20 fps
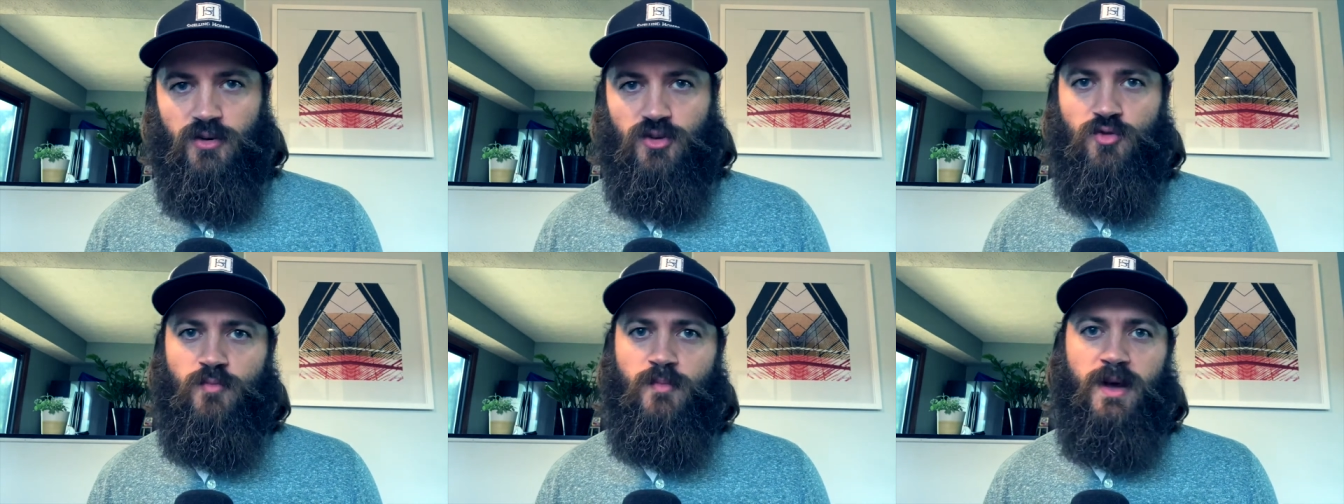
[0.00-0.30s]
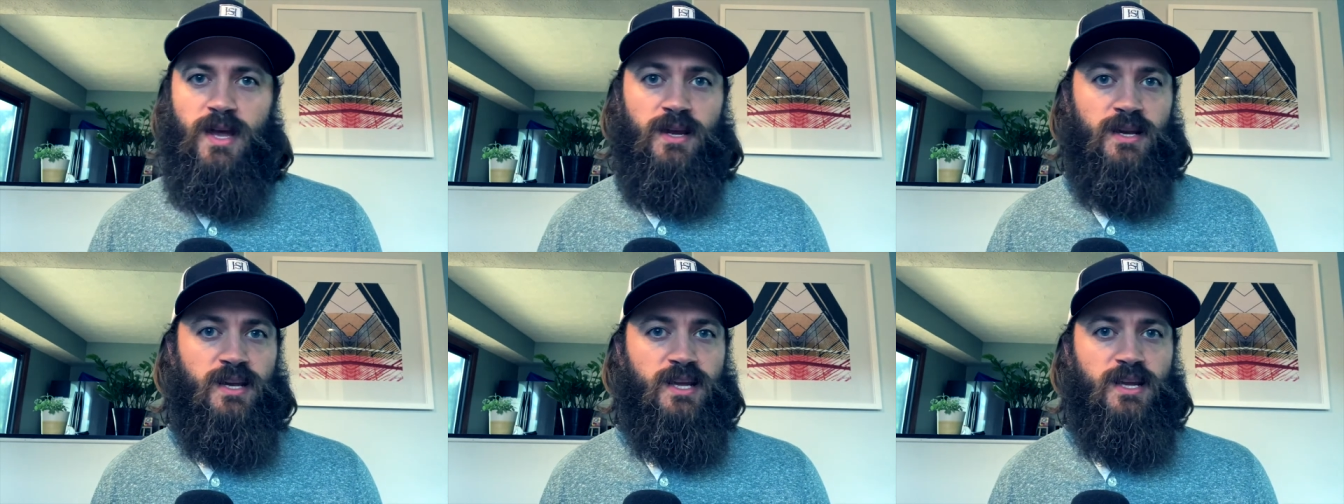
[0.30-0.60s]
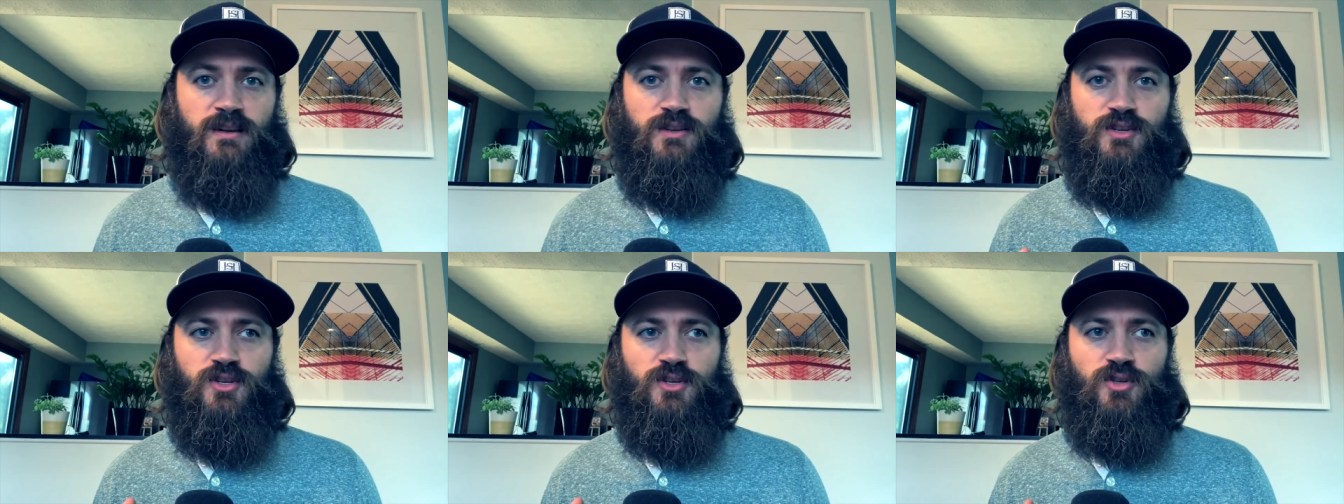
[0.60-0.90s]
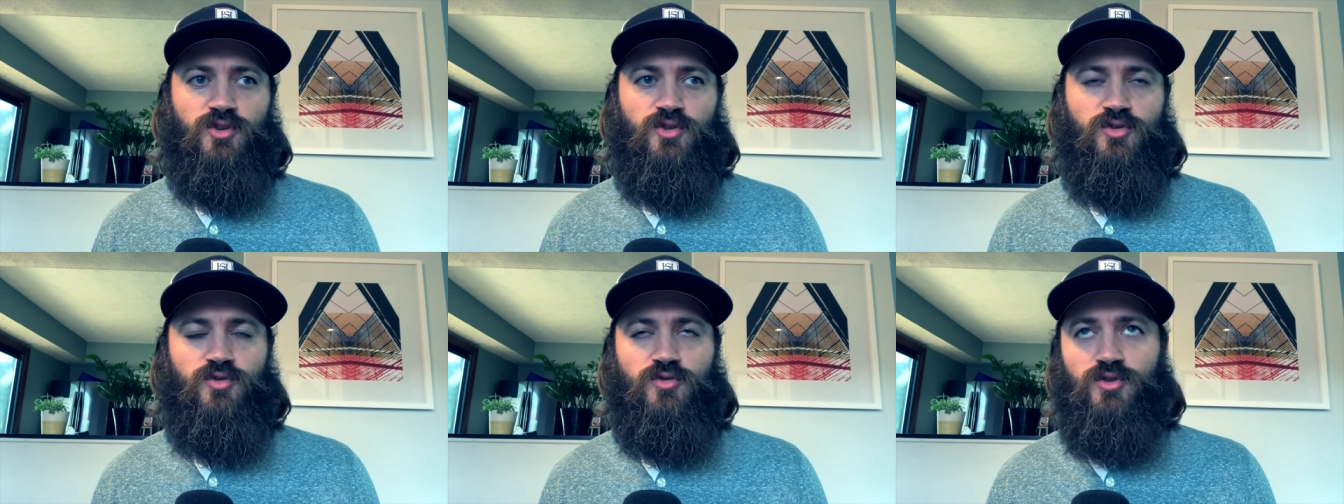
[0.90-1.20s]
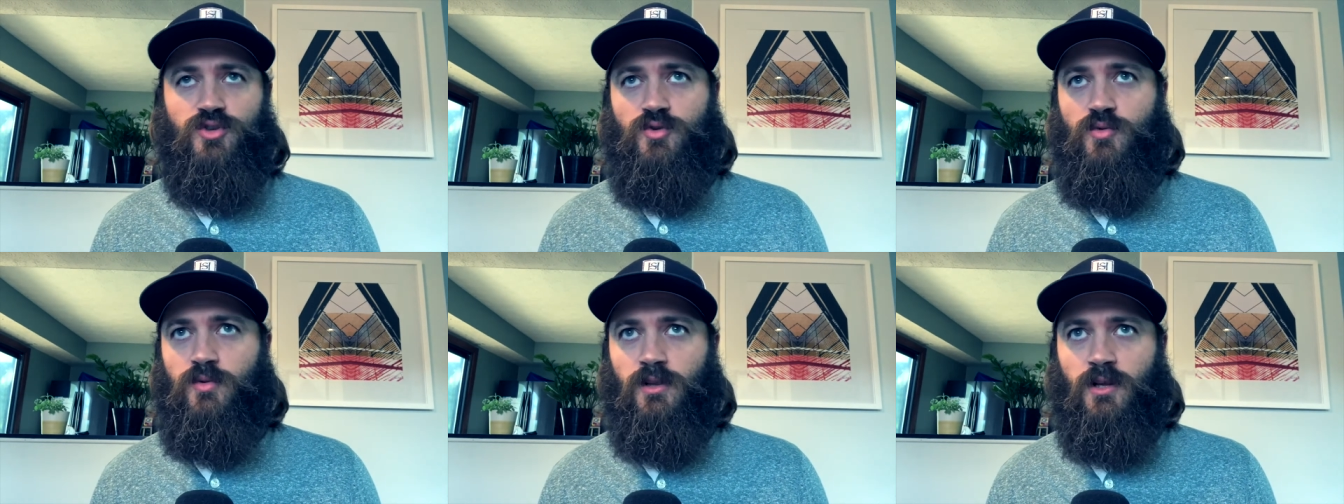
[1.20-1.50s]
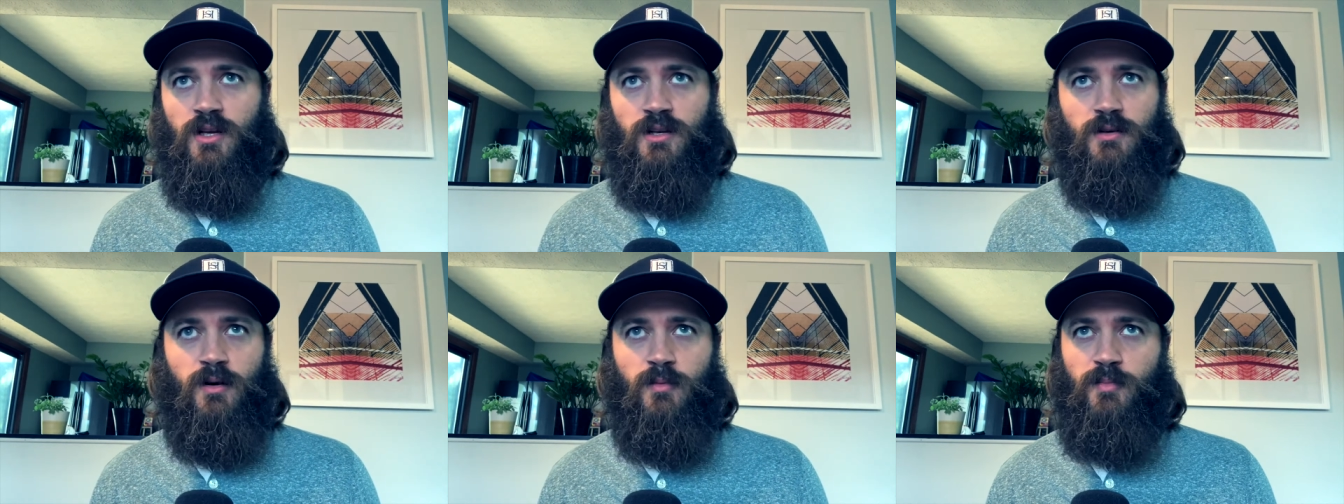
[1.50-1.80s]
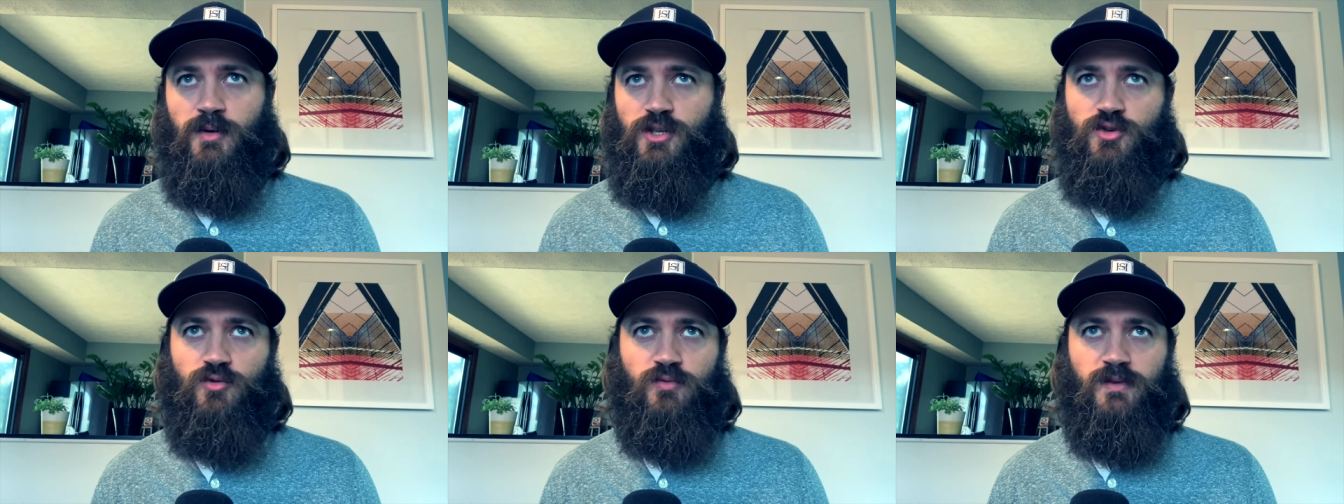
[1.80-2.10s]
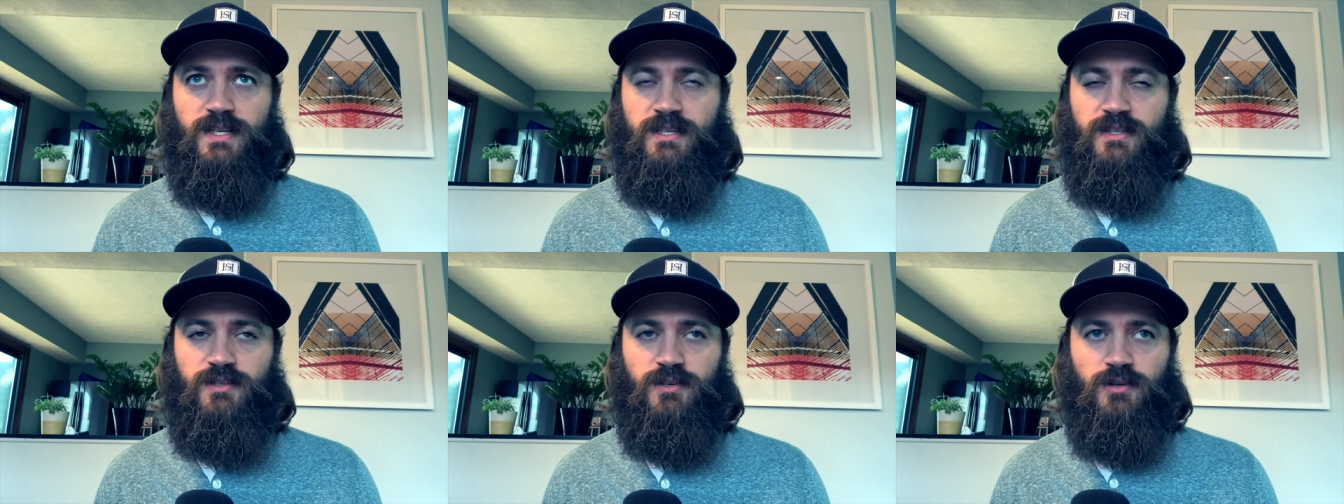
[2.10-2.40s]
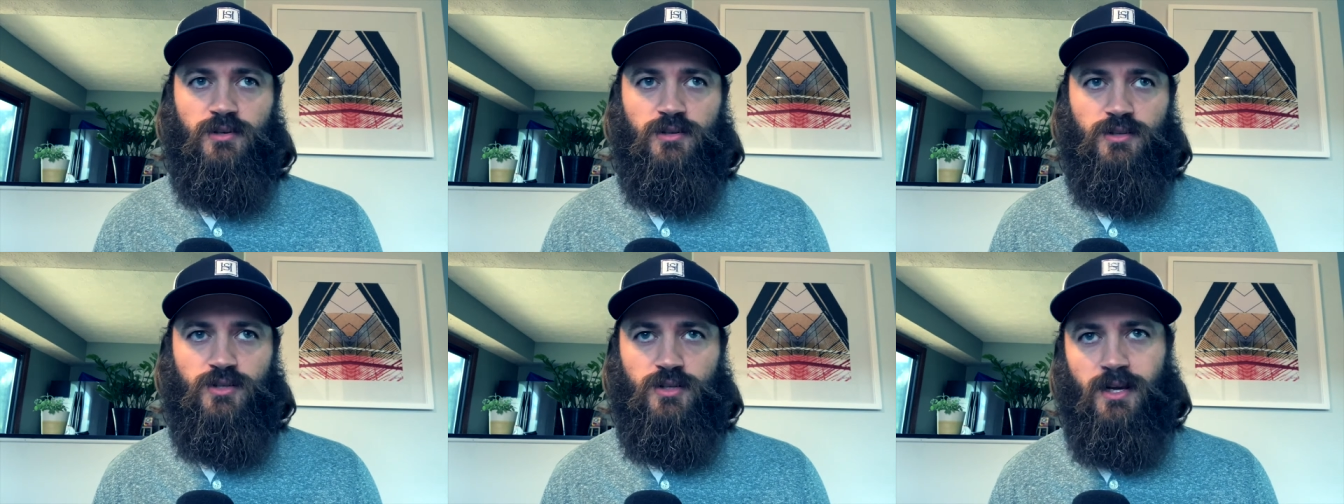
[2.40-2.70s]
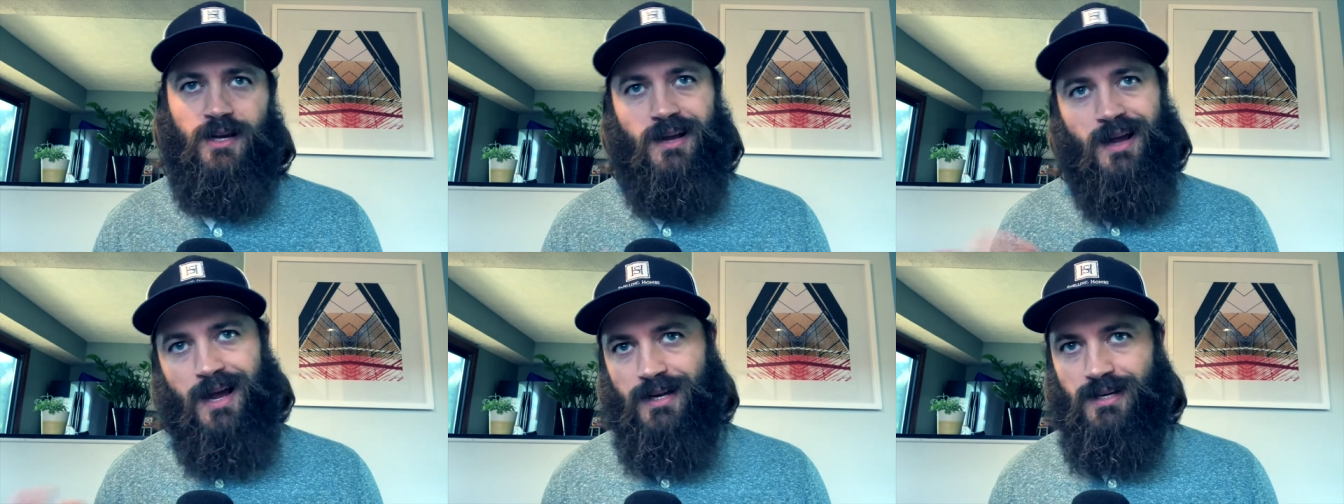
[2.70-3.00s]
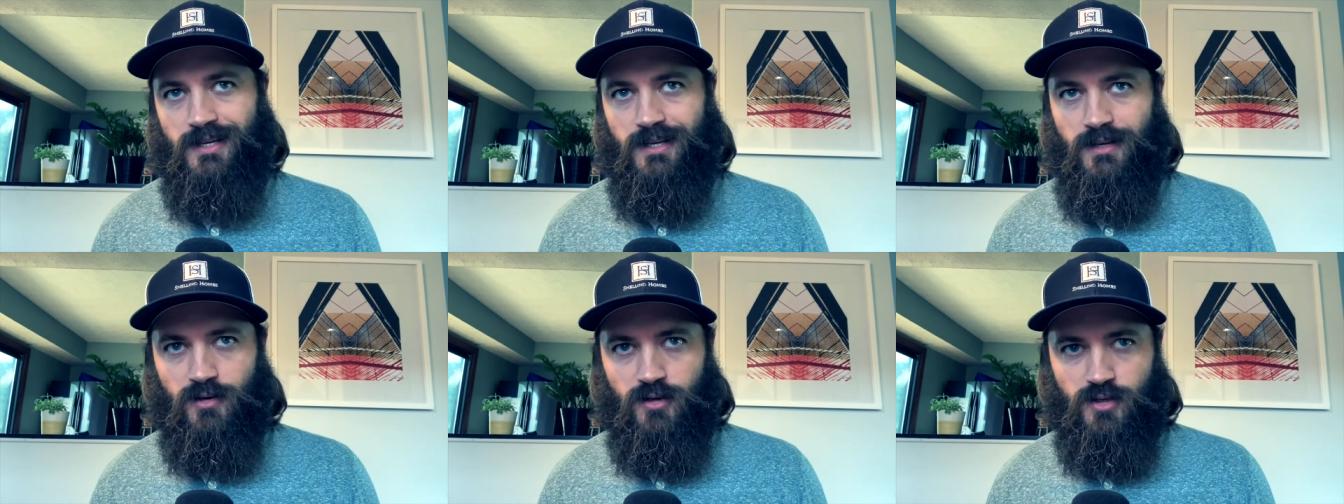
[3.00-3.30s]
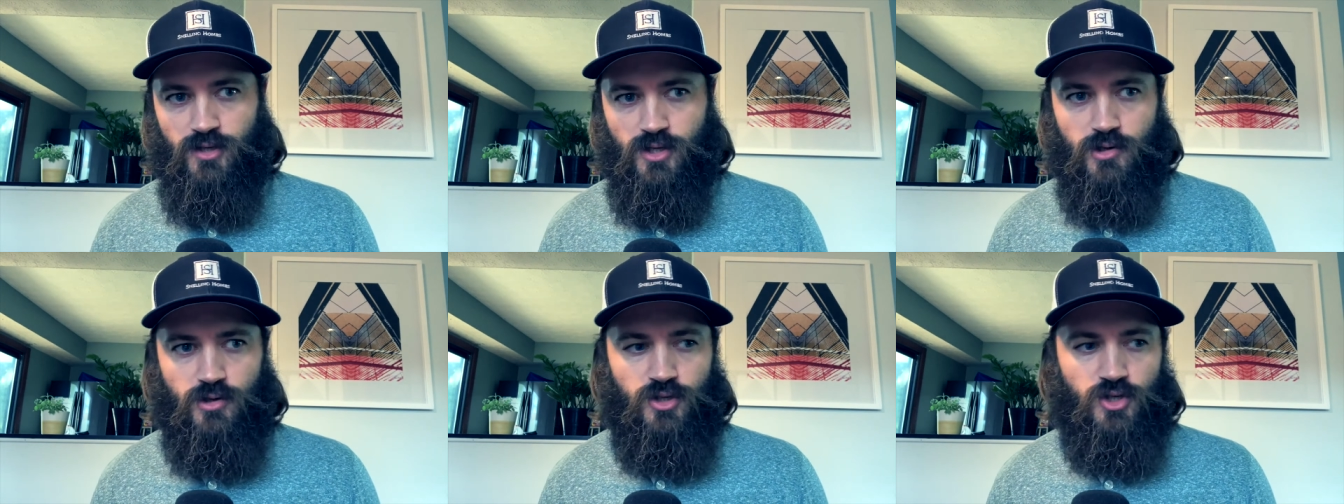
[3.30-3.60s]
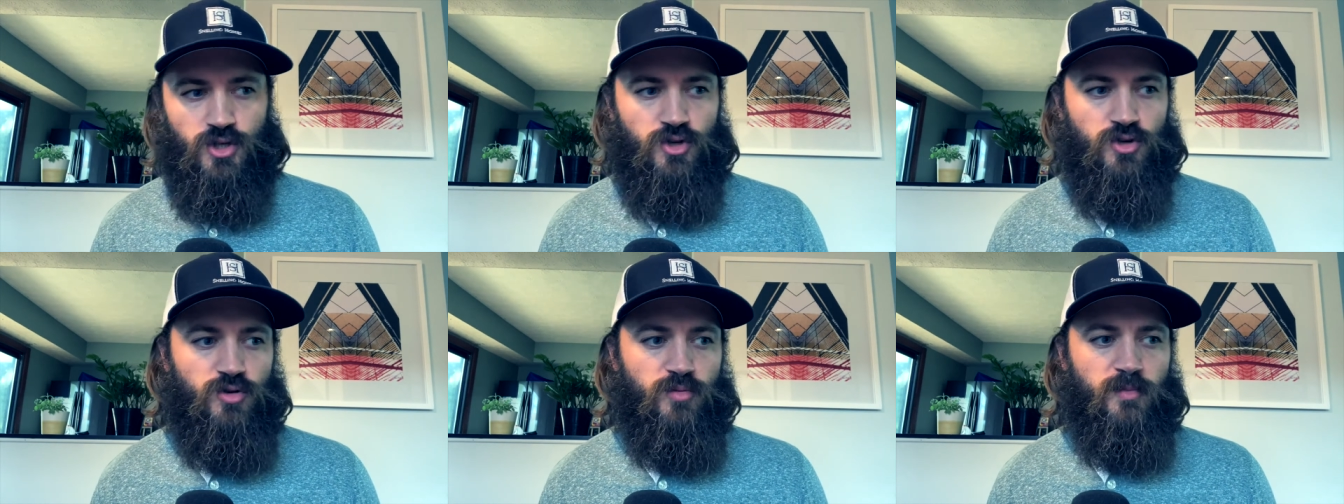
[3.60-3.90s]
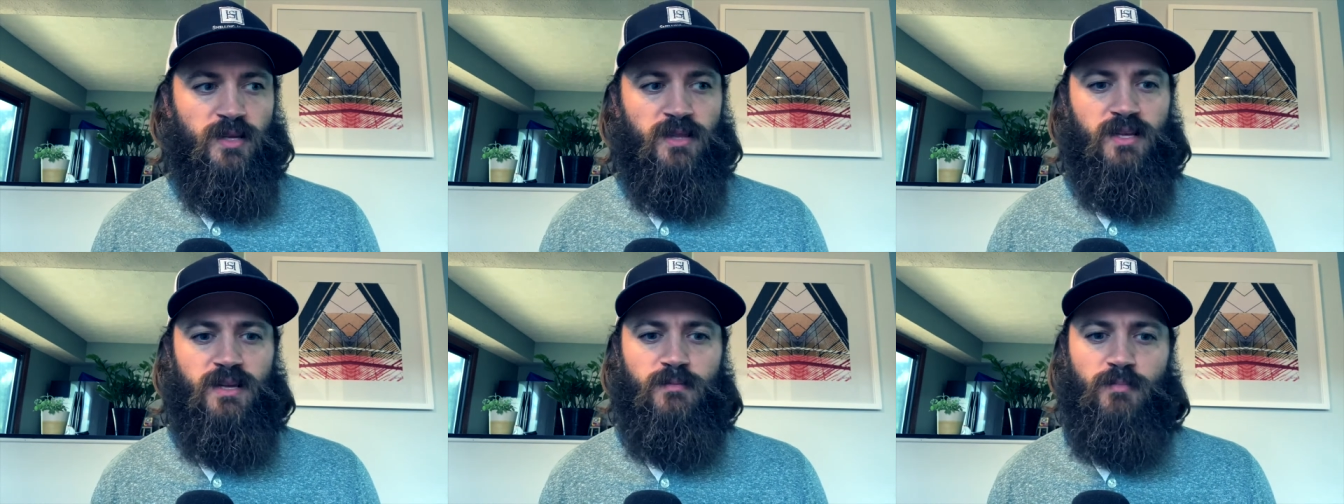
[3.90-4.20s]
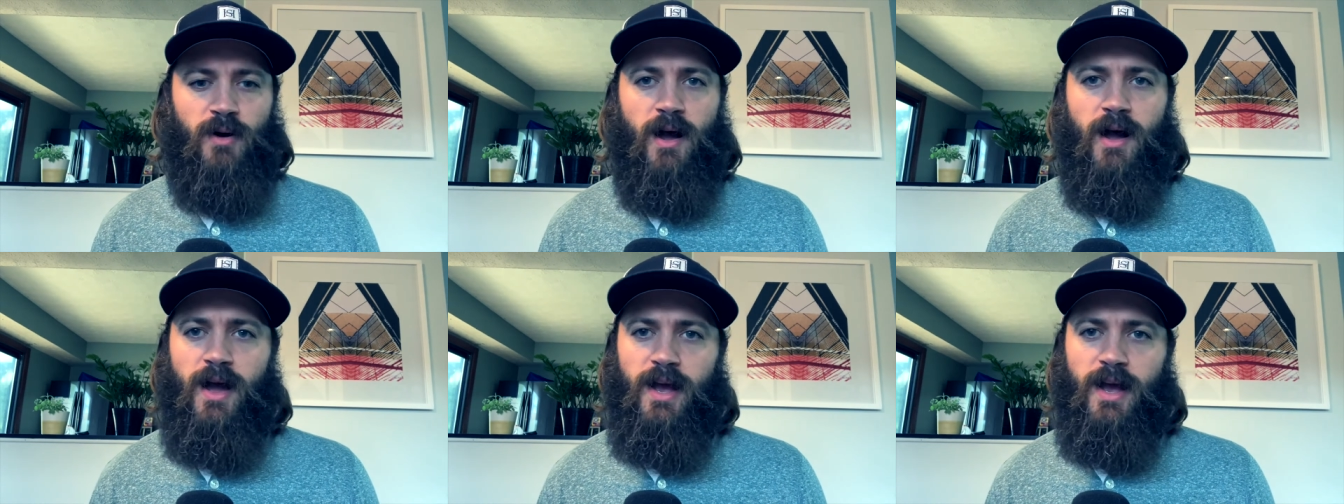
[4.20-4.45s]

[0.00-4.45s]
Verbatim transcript: You may need to do a, lo- a, bunch of research, like I did on YouTube, and then buy